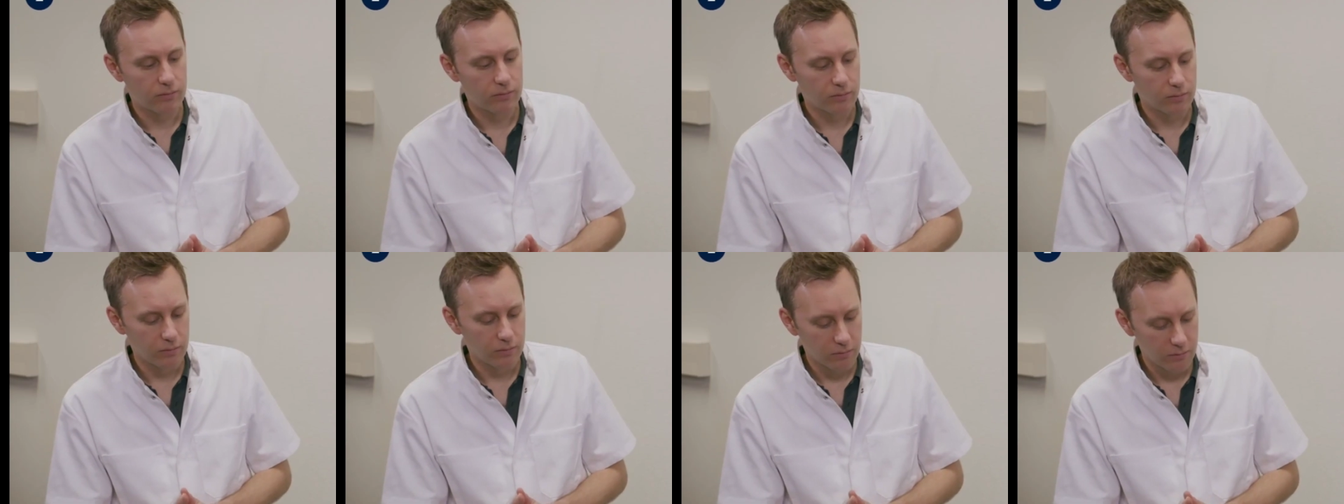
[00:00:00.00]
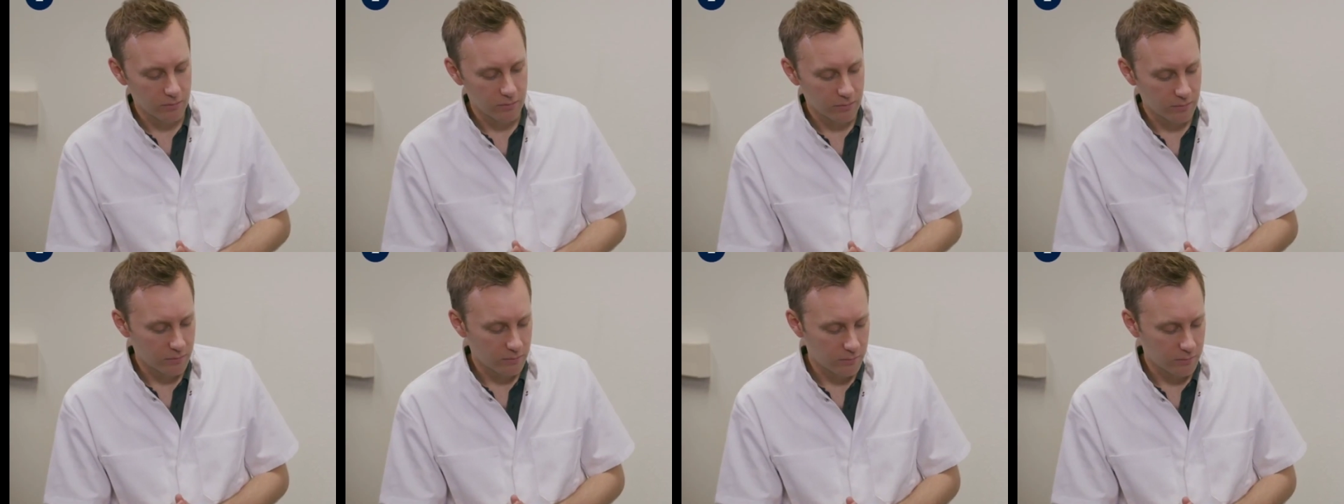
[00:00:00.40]
level of
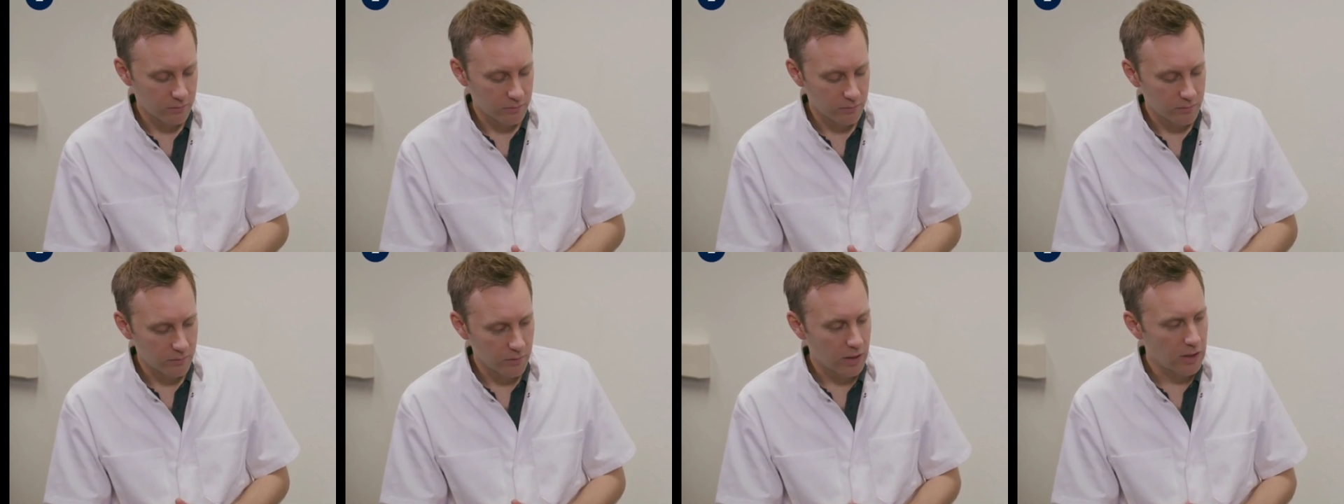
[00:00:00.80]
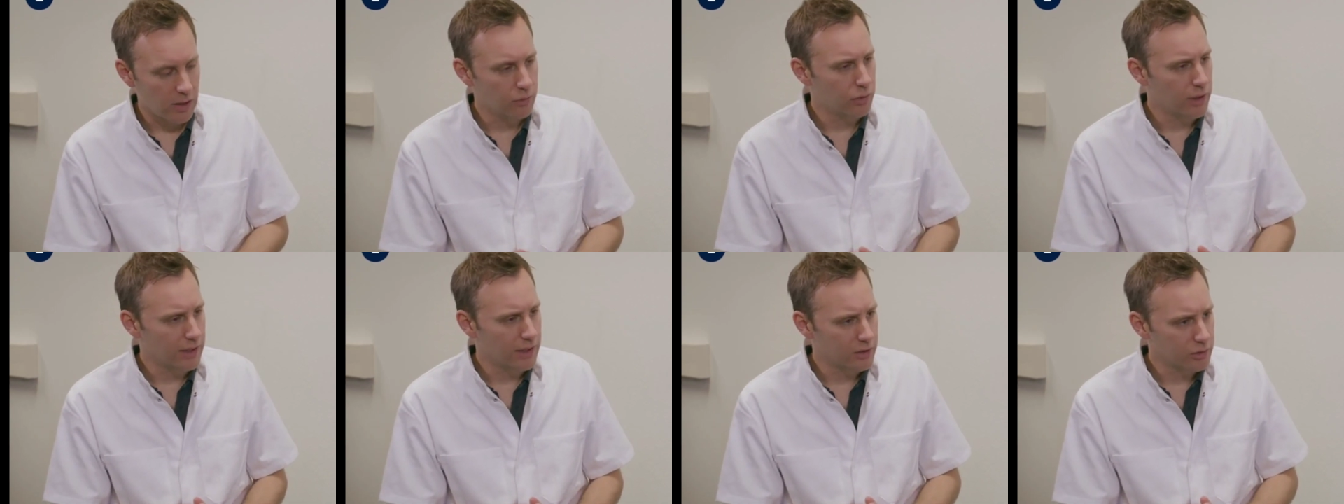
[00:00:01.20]
health.
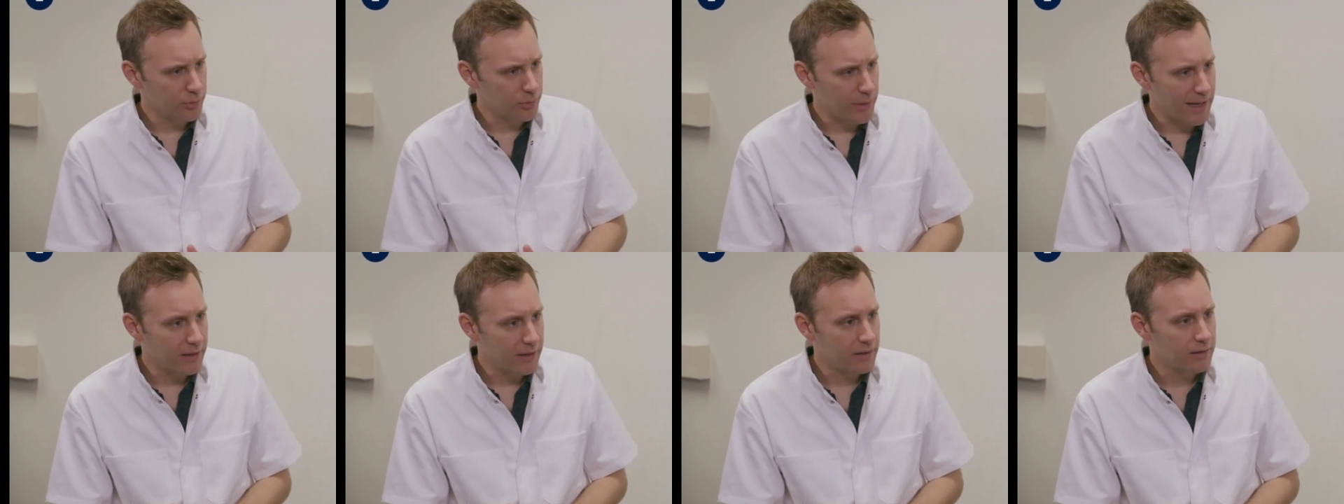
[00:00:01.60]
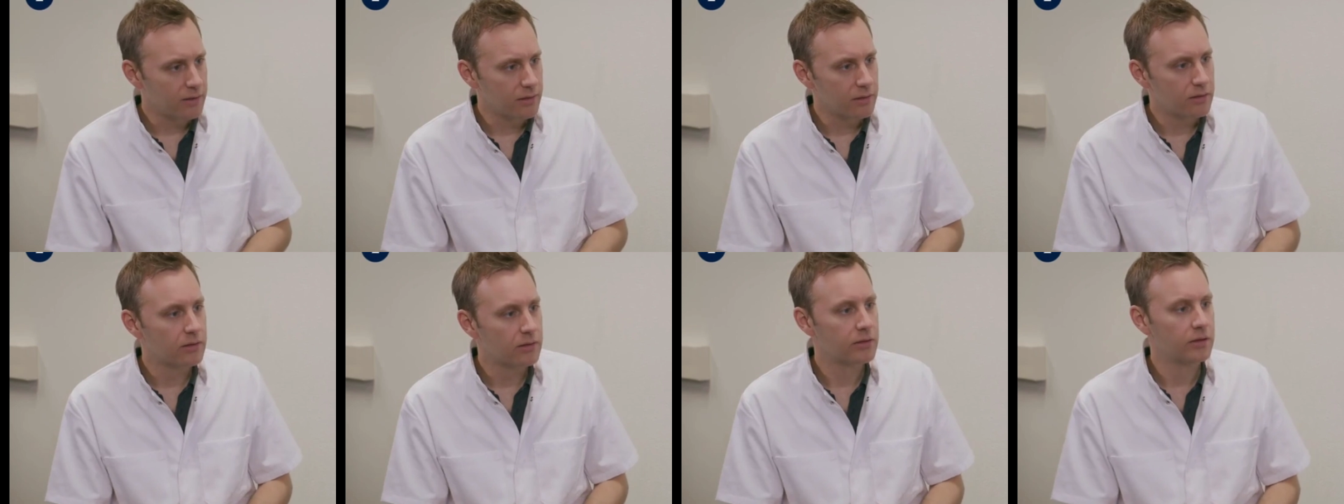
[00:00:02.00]
Physiological
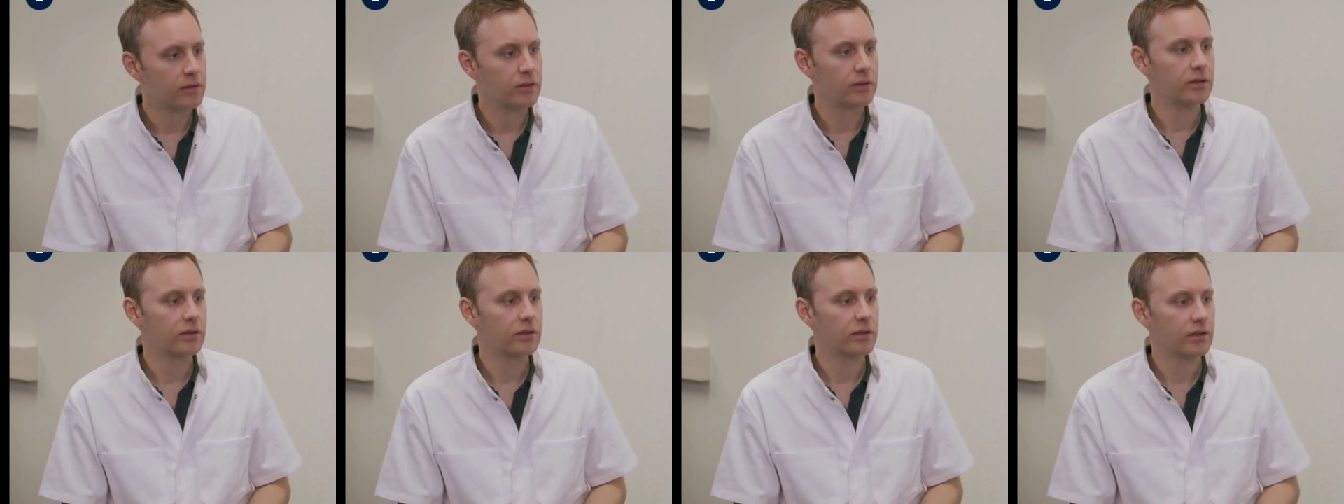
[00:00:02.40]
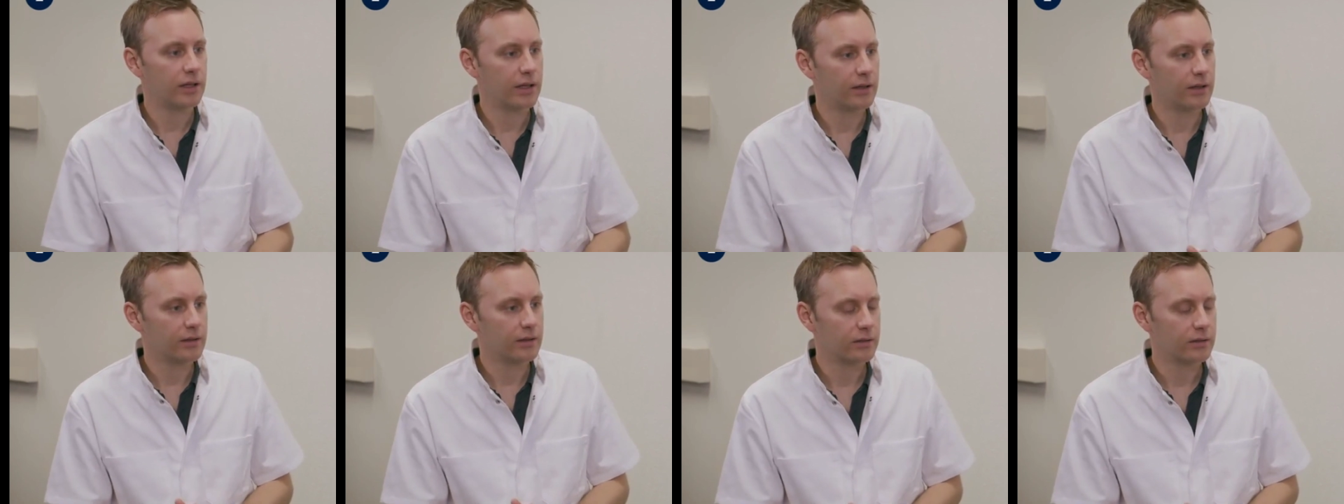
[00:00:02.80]
parameters should
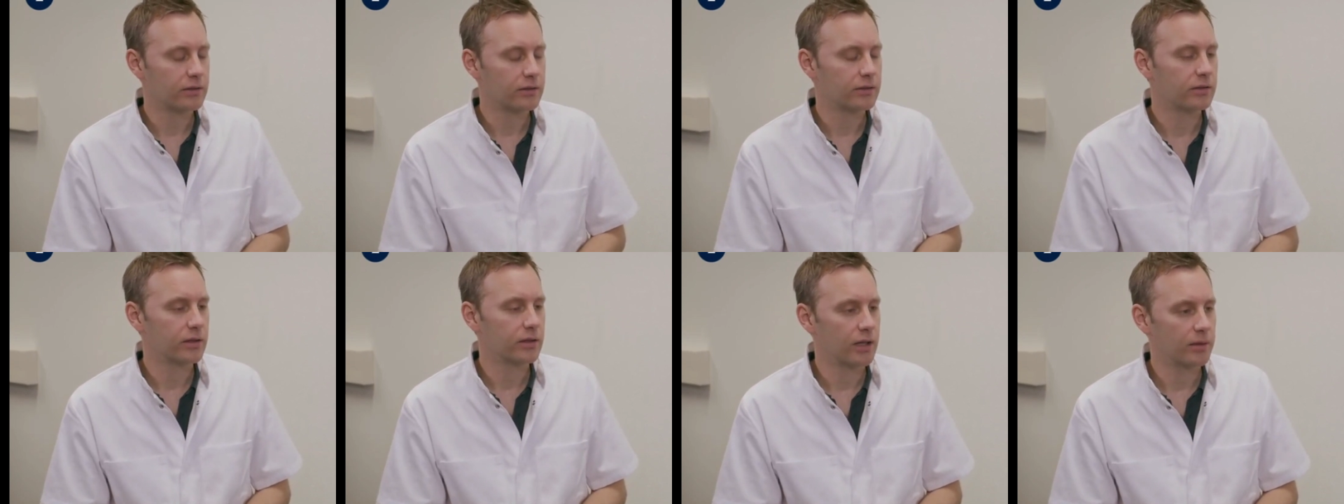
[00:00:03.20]
be checked